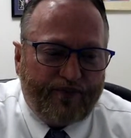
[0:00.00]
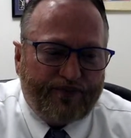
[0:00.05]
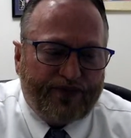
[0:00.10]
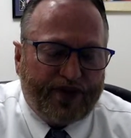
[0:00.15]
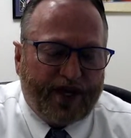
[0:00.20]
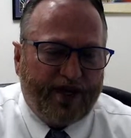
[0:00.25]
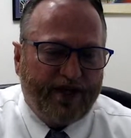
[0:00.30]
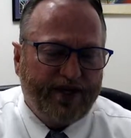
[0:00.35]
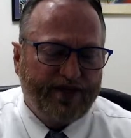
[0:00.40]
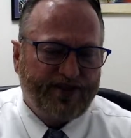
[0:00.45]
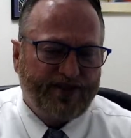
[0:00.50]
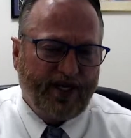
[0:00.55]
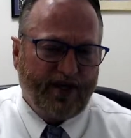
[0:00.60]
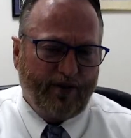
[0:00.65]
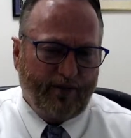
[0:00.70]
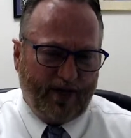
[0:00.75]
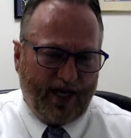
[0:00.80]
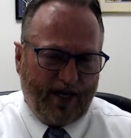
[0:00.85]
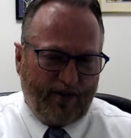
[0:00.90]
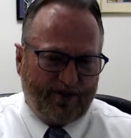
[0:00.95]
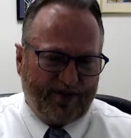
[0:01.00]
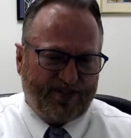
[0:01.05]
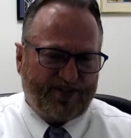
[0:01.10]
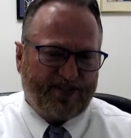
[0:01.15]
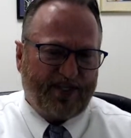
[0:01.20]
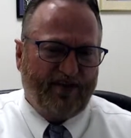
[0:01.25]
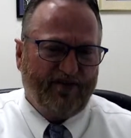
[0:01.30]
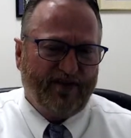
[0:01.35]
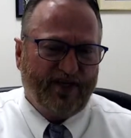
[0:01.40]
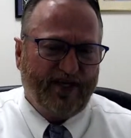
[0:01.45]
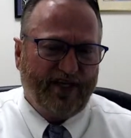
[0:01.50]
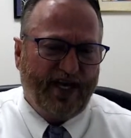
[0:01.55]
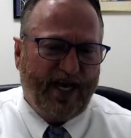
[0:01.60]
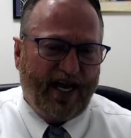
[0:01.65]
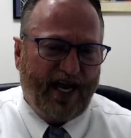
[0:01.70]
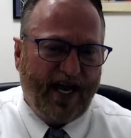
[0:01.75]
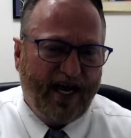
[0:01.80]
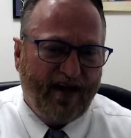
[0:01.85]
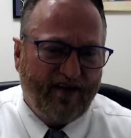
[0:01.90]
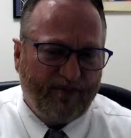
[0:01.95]
You see, when I was
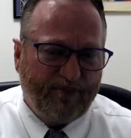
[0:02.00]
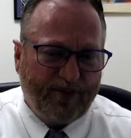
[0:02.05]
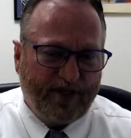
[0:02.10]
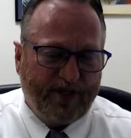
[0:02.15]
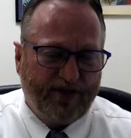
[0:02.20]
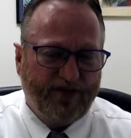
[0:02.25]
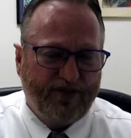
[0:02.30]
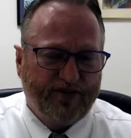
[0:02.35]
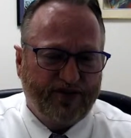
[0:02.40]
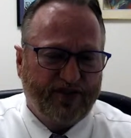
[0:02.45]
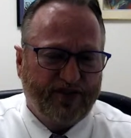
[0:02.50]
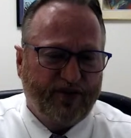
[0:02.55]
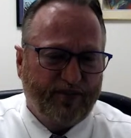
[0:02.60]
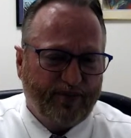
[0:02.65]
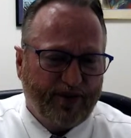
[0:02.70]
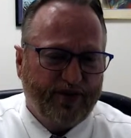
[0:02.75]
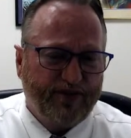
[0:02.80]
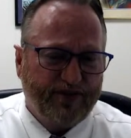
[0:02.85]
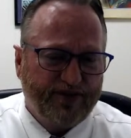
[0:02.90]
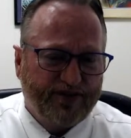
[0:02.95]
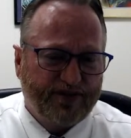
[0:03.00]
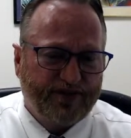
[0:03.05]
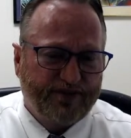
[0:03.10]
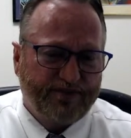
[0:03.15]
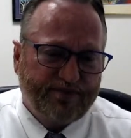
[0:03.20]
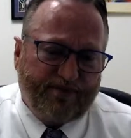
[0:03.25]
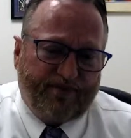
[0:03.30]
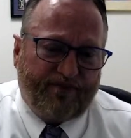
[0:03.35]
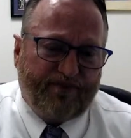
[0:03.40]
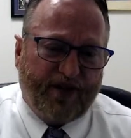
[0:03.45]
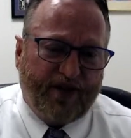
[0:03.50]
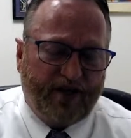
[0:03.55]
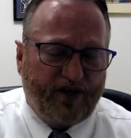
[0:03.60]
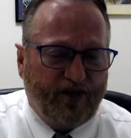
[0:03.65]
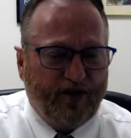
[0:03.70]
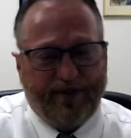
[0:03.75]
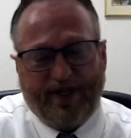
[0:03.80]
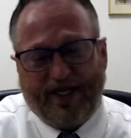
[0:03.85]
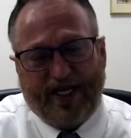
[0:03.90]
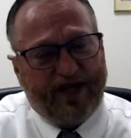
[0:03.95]
7.5 being used and abused,
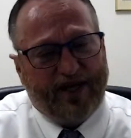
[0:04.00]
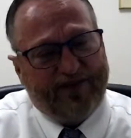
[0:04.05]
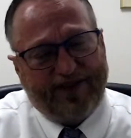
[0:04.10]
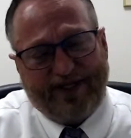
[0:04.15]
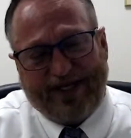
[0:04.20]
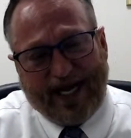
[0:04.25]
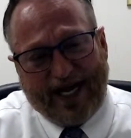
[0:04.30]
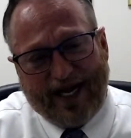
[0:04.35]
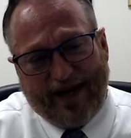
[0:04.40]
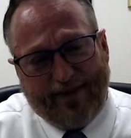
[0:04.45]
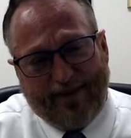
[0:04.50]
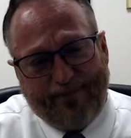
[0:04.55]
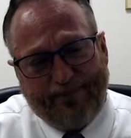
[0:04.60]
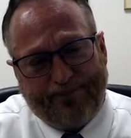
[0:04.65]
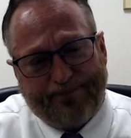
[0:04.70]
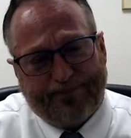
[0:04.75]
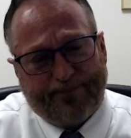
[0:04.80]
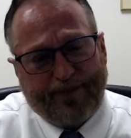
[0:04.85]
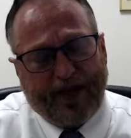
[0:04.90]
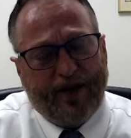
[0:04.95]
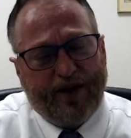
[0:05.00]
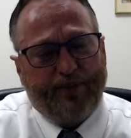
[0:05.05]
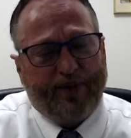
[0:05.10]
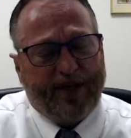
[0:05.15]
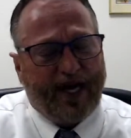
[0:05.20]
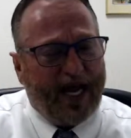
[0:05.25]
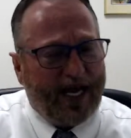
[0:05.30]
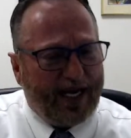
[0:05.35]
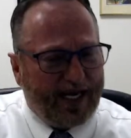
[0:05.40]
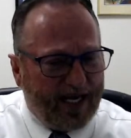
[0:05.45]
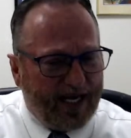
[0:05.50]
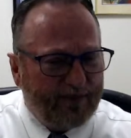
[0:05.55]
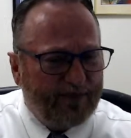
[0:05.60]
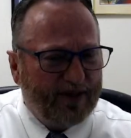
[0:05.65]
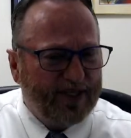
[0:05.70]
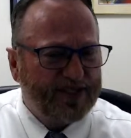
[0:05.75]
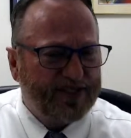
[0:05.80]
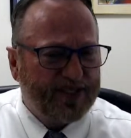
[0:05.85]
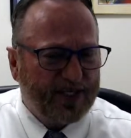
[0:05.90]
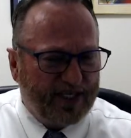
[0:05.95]
nobody gave a damn. But I kept
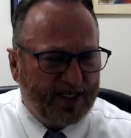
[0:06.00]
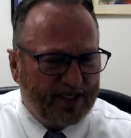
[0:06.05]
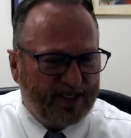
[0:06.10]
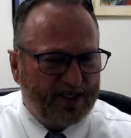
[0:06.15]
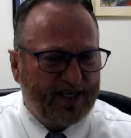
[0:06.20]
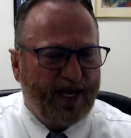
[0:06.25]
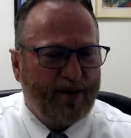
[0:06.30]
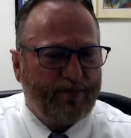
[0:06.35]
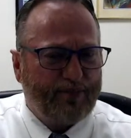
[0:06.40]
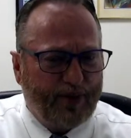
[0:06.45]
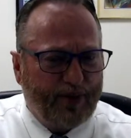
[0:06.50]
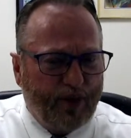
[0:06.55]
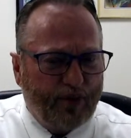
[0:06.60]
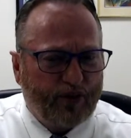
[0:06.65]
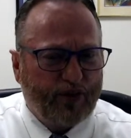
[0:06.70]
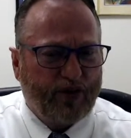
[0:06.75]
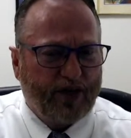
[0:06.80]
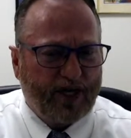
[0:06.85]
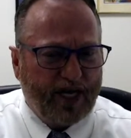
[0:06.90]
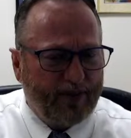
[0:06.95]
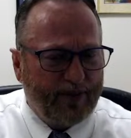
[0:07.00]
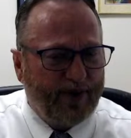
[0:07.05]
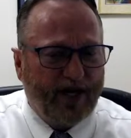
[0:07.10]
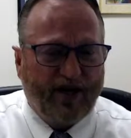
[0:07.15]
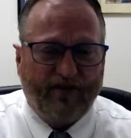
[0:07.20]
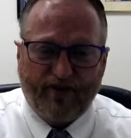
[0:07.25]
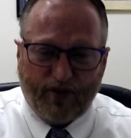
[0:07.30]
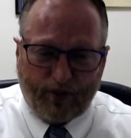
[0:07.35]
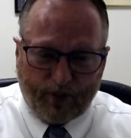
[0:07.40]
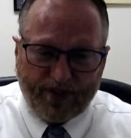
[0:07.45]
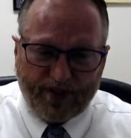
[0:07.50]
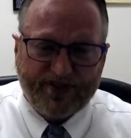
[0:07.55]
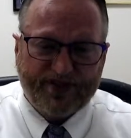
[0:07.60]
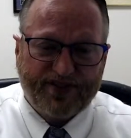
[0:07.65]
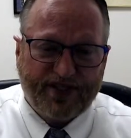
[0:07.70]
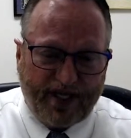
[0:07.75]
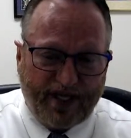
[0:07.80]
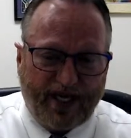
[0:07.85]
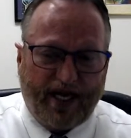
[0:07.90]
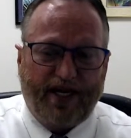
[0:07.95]
listening to that poker game every Wednesday
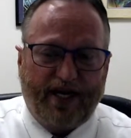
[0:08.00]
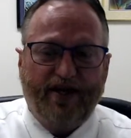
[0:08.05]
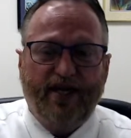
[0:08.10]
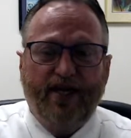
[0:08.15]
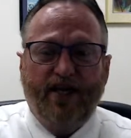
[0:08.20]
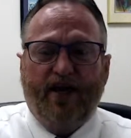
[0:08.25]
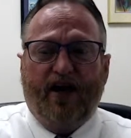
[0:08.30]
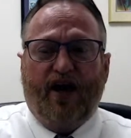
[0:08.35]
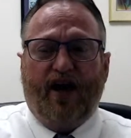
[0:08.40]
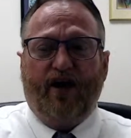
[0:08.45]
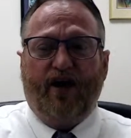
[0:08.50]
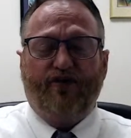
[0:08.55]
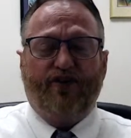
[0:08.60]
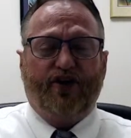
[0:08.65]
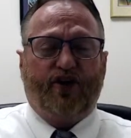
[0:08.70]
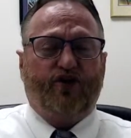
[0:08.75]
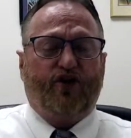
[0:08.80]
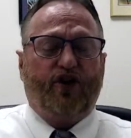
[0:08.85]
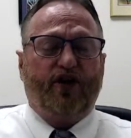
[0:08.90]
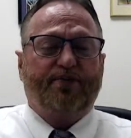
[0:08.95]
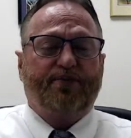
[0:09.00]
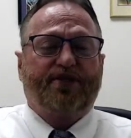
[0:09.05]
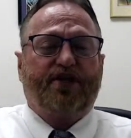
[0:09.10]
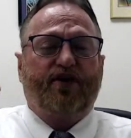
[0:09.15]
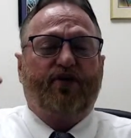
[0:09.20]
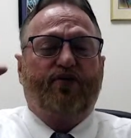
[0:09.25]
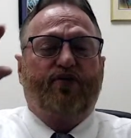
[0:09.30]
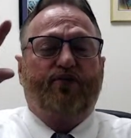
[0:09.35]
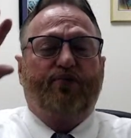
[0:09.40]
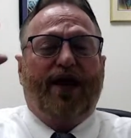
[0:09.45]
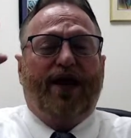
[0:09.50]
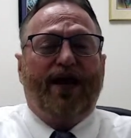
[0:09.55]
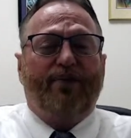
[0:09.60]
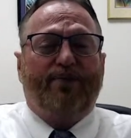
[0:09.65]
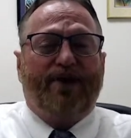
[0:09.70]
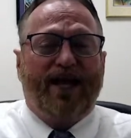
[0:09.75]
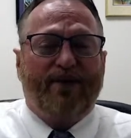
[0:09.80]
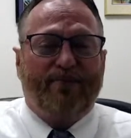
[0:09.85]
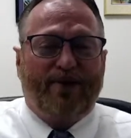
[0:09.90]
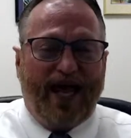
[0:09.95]
night. All the grown-ups going blah,
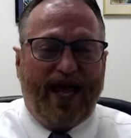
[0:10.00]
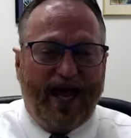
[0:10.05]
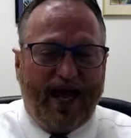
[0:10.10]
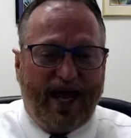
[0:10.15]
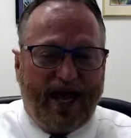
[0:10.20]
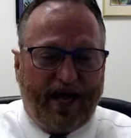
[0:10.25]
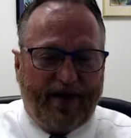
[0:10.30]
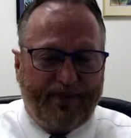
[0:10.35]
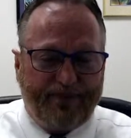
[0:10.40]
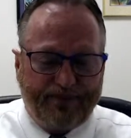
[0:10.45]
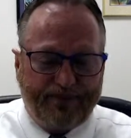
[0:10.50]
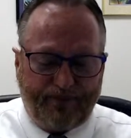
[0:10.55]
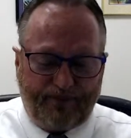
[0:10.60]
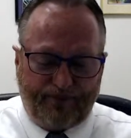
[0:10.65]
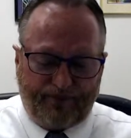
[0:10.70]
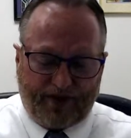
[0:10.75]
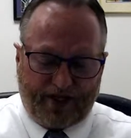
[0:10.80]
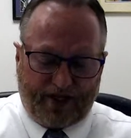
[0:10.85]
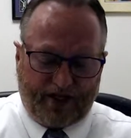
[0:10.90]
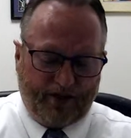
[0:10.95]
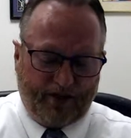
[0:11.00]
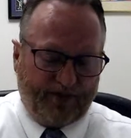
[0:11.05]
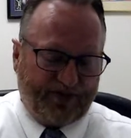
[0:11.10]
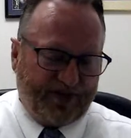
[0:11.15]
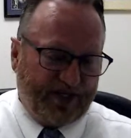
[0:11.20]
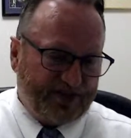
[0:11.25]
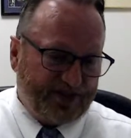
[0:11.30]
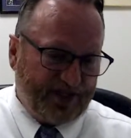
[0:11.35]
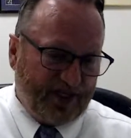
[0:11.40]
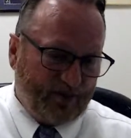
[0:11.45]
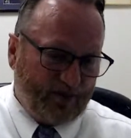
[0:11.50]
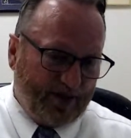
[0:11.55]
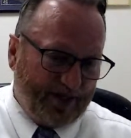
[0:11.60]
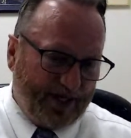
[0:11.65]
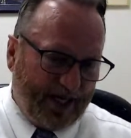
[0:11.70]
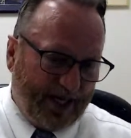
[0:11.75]
blah, blah. You know what they said one night?